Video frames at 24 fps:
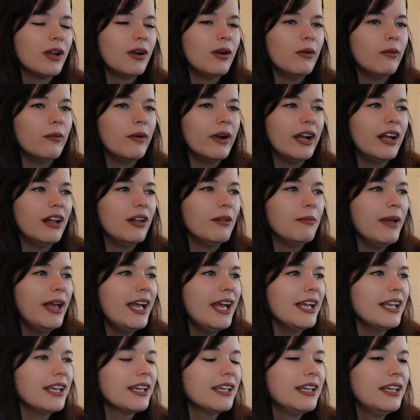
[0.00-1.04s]
a while
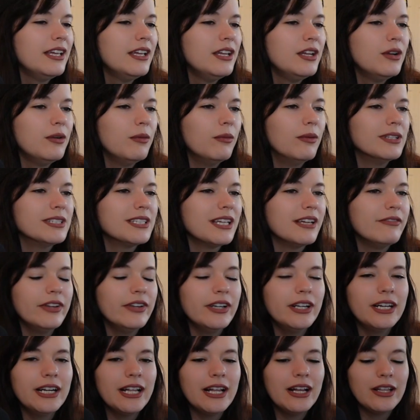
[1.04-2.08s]
back once I
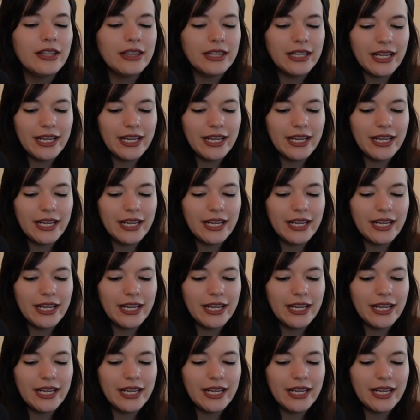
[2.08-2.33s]
figured out